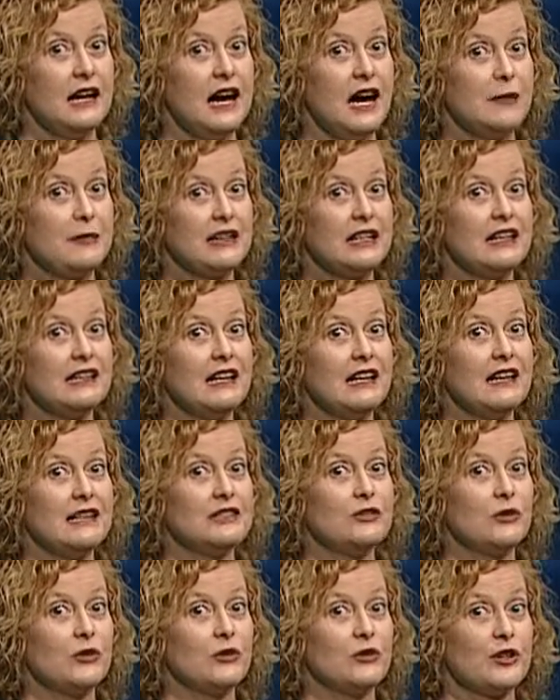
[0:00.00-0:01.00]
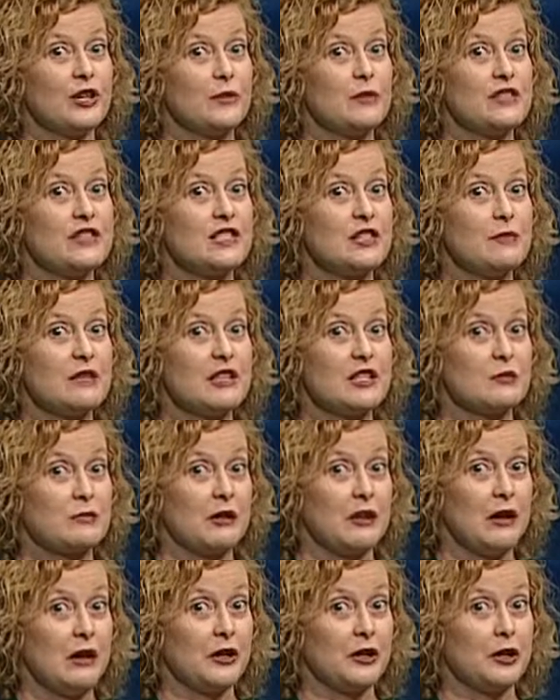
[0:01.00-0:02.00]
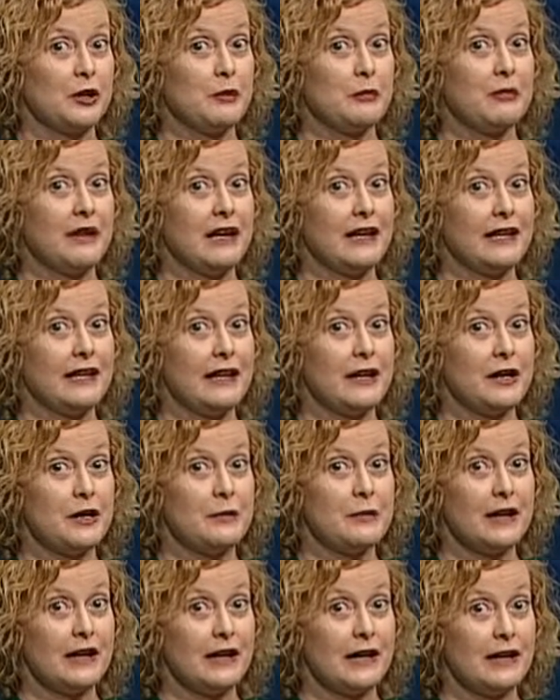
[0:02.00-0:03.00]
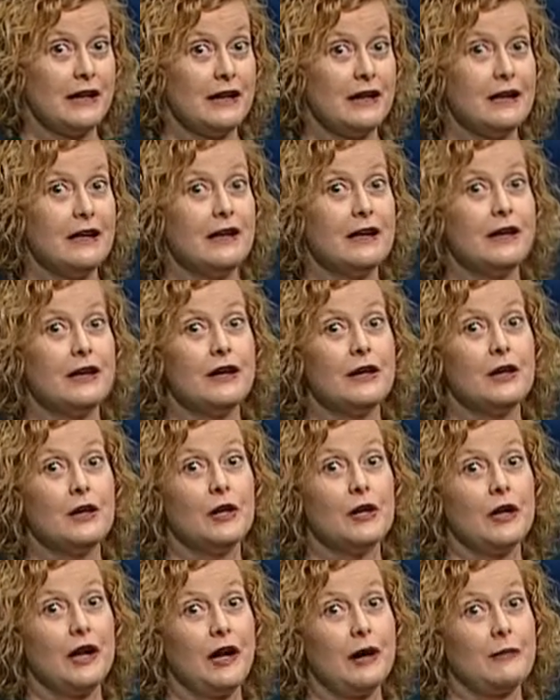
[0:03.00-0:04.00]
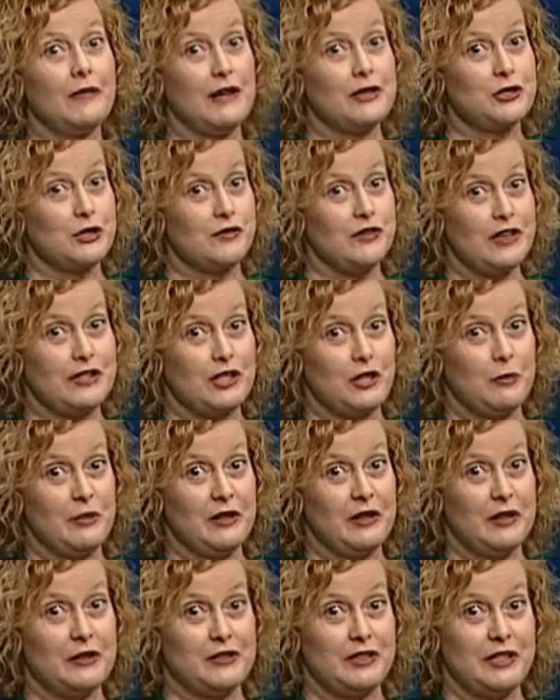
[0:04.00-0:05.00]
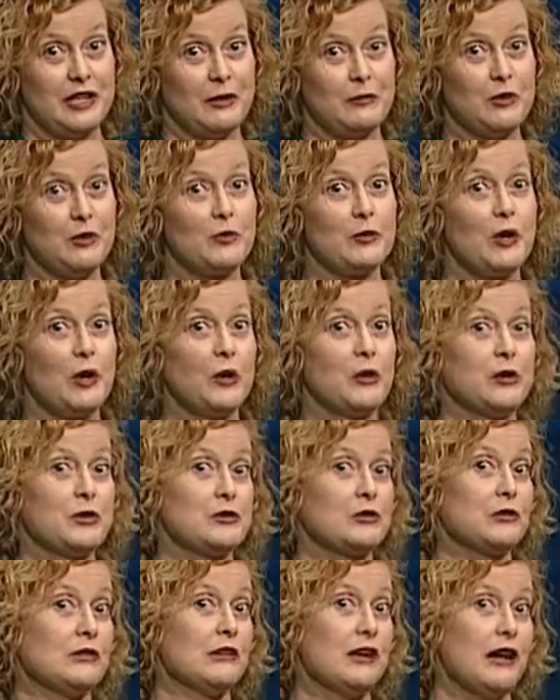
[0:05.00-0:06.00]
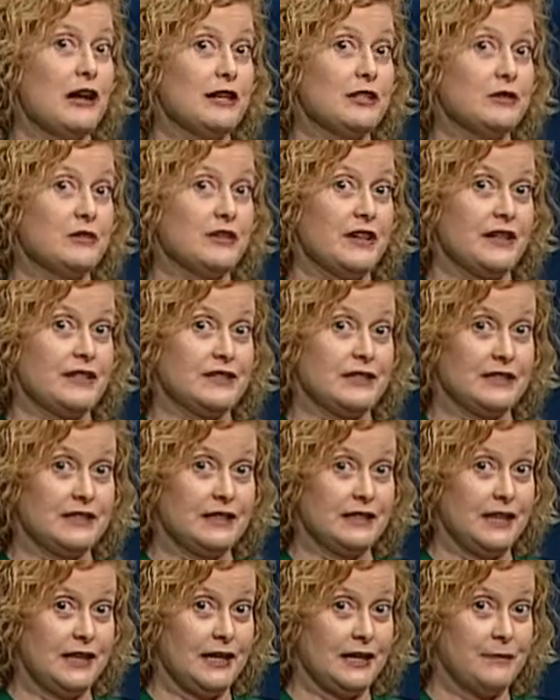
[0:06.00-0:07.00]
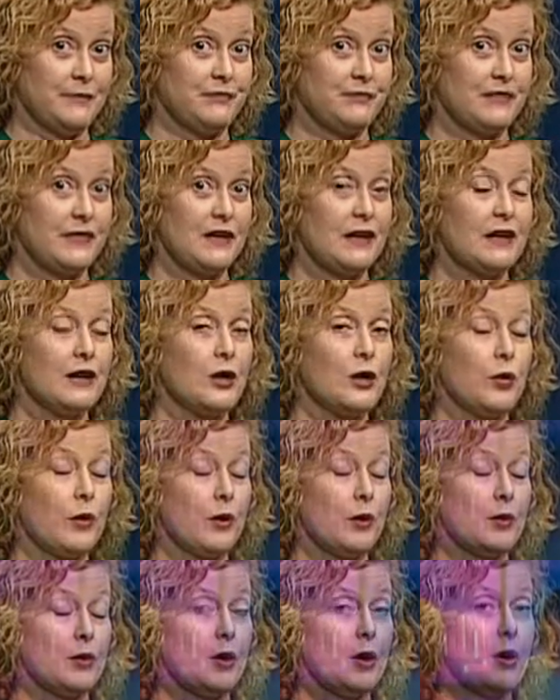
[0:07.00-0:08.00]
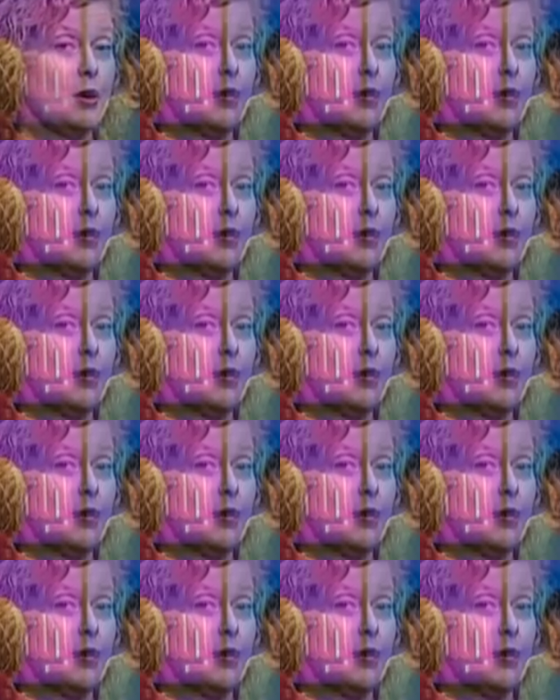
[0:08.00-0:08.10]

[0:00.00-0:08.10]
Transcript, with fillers: I'm inclined to agree with CBS blogger Bonnie Erbe, I'm not sure if that's how you pronounce her name, who wrote in July 2009, quote,